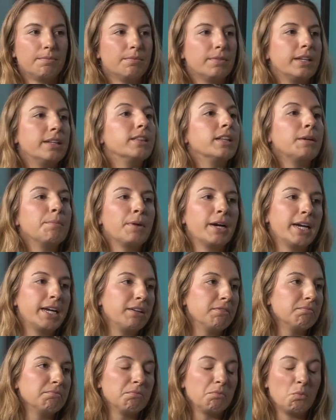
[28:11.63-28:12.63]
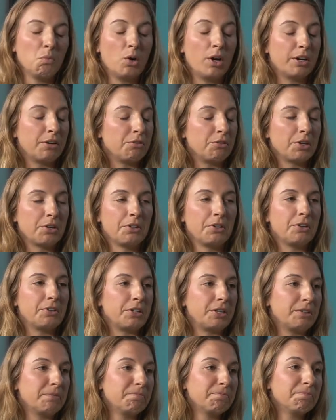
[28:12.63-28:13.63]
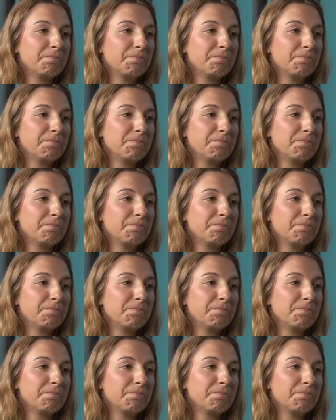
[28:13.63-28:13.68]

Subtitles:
then they might want to recruit her.